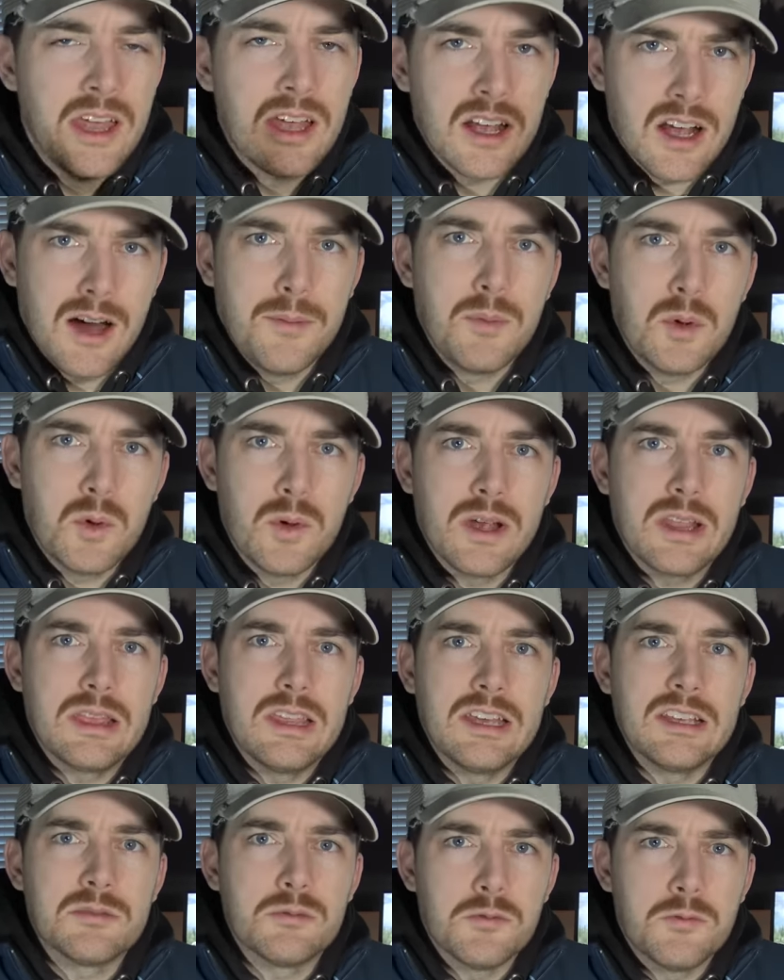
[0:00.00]
A couple quick
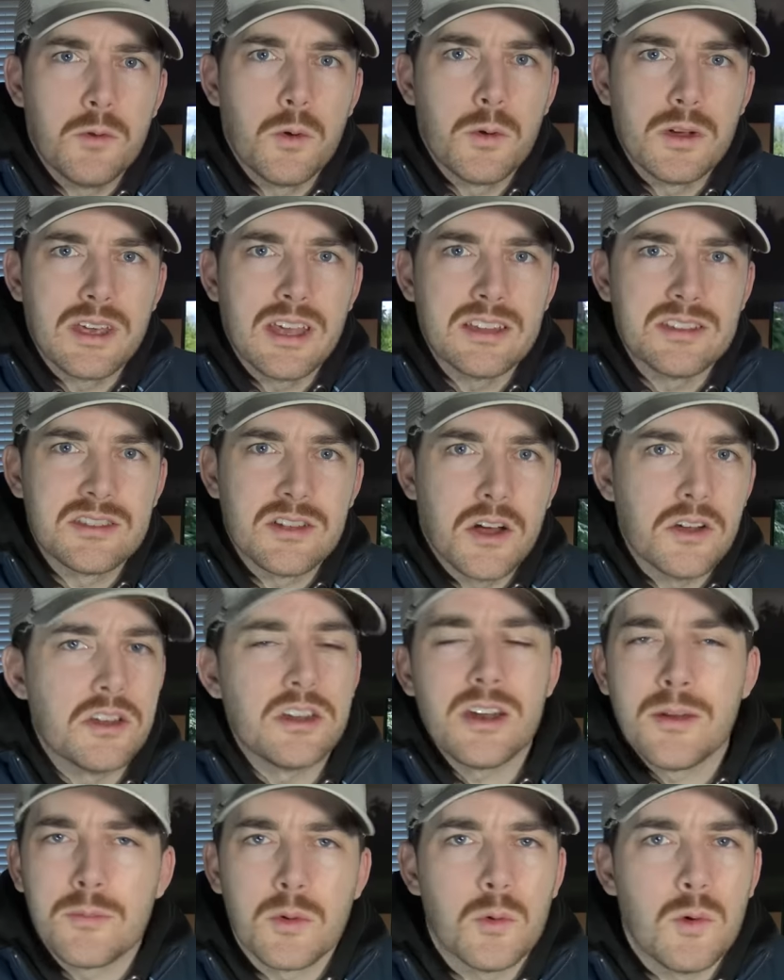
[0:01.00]
things before we get
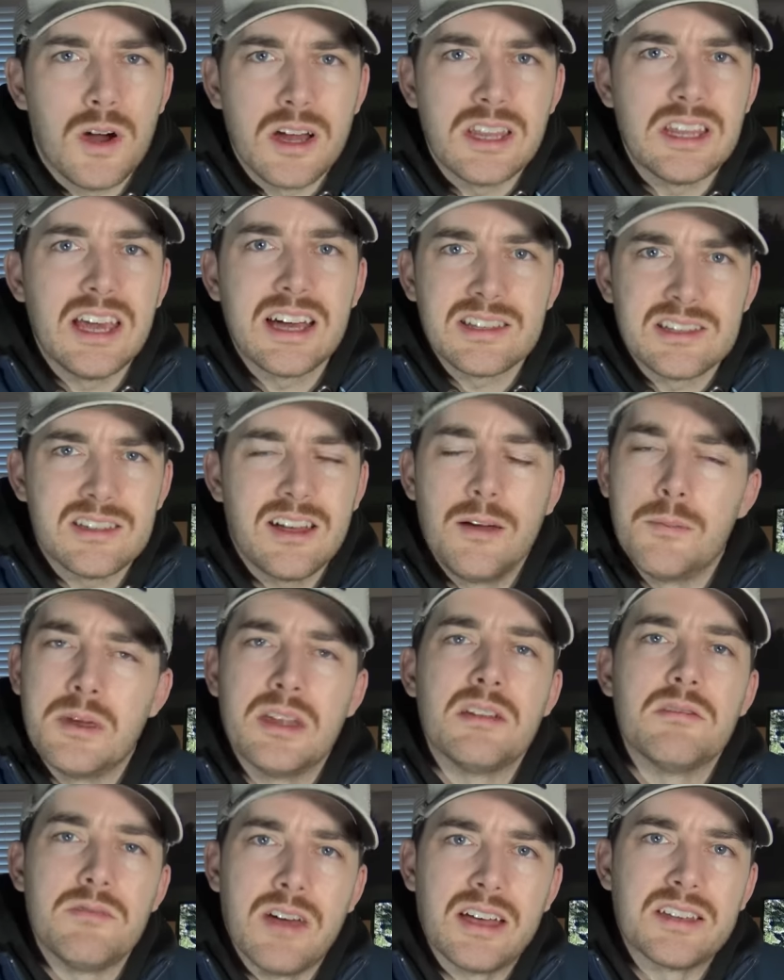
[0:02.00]
started. Number one, yes, I'm
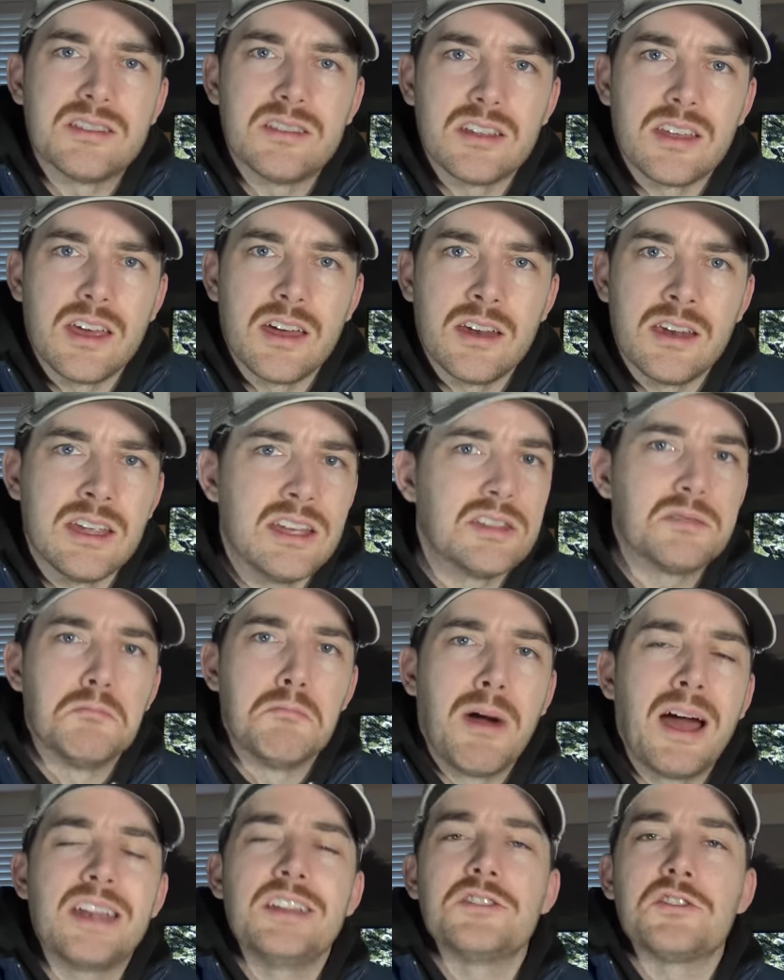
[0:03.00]
in a vest again. It's
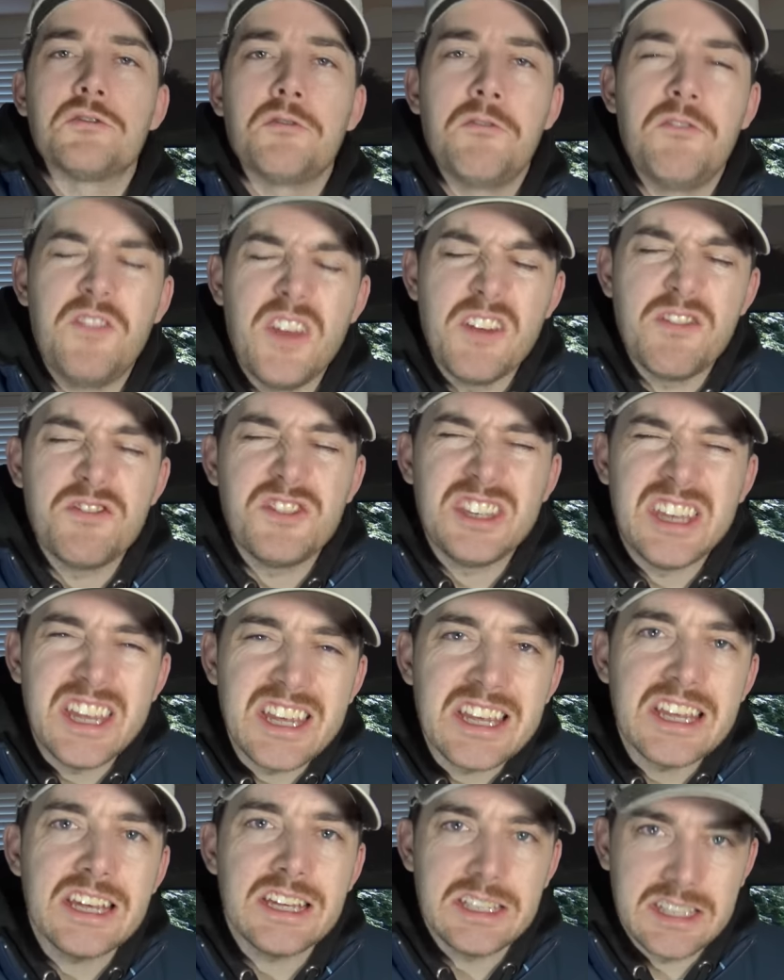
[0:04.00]
minus
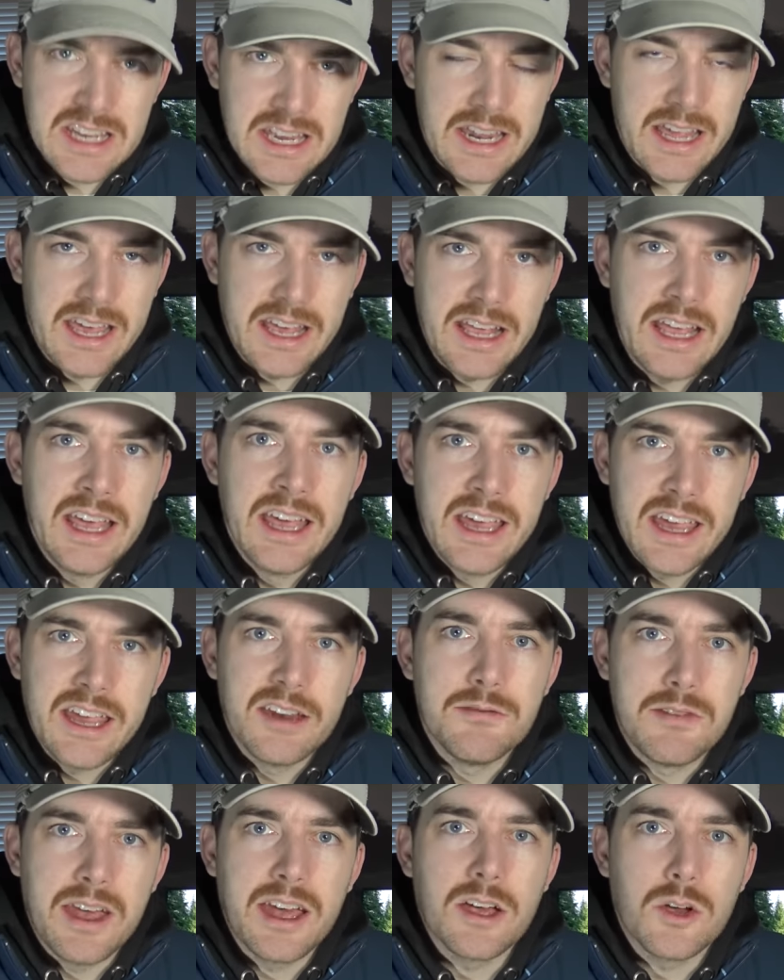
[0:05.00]
15 today
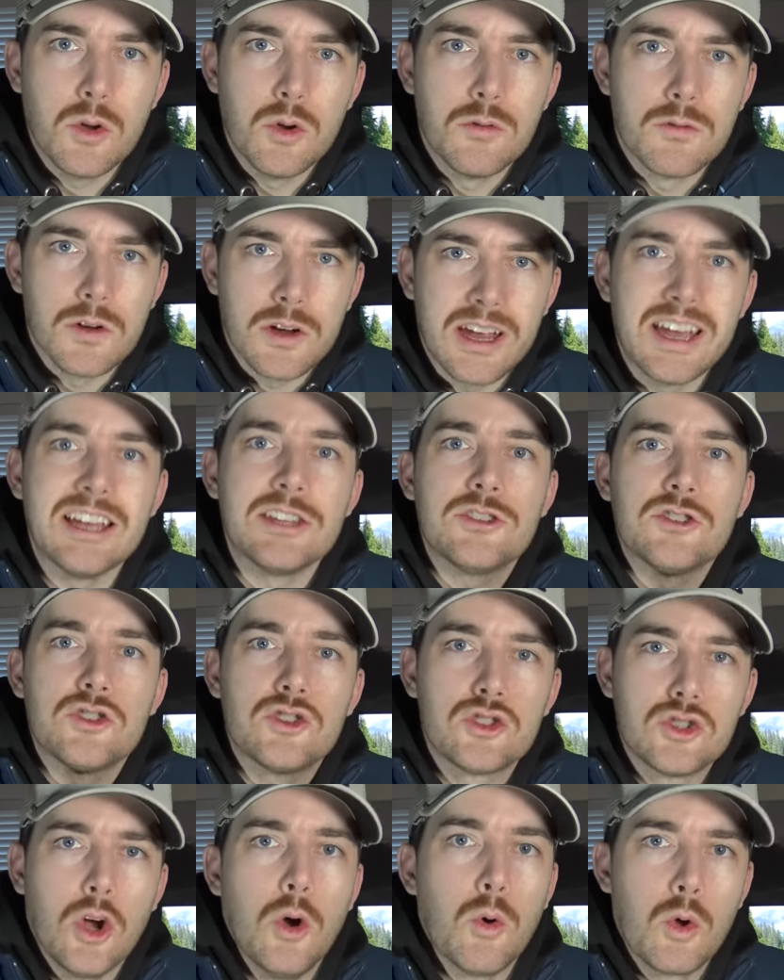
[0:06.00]
in Vancouver. It's
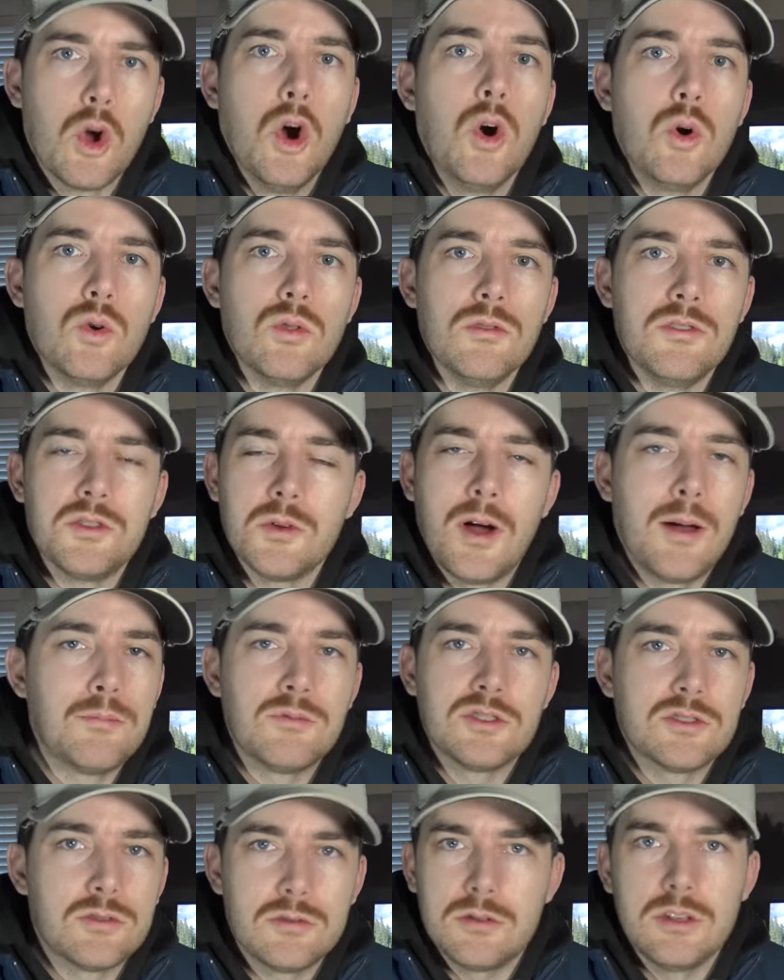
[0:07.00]
so cold, so I'm
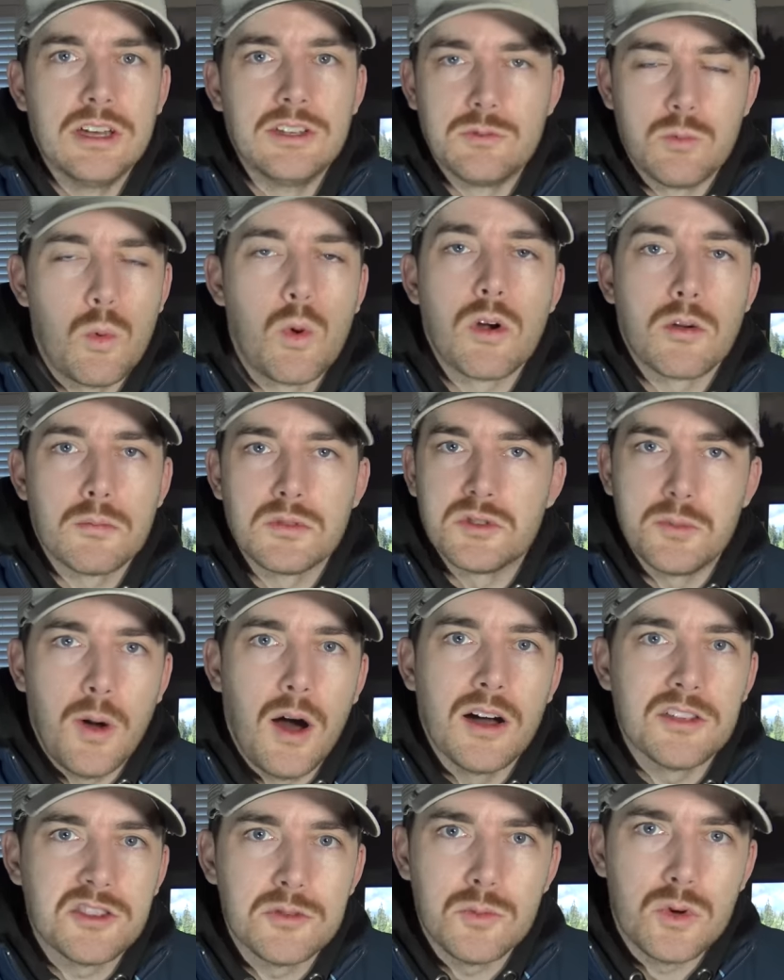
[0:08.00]
just as warm as
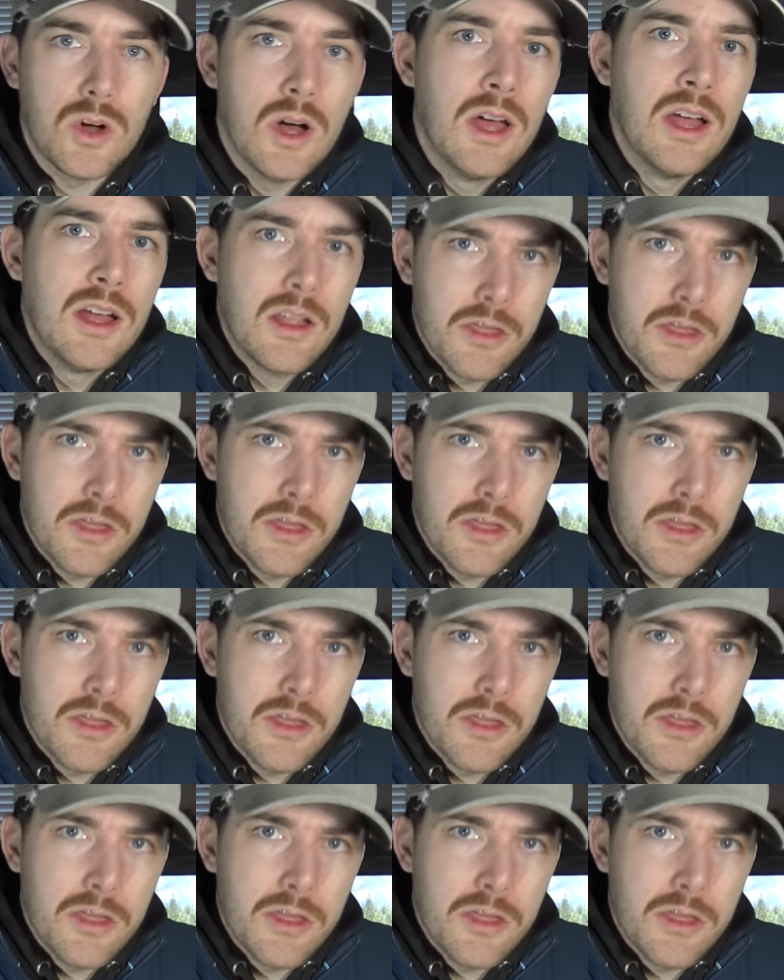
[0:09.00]
possible.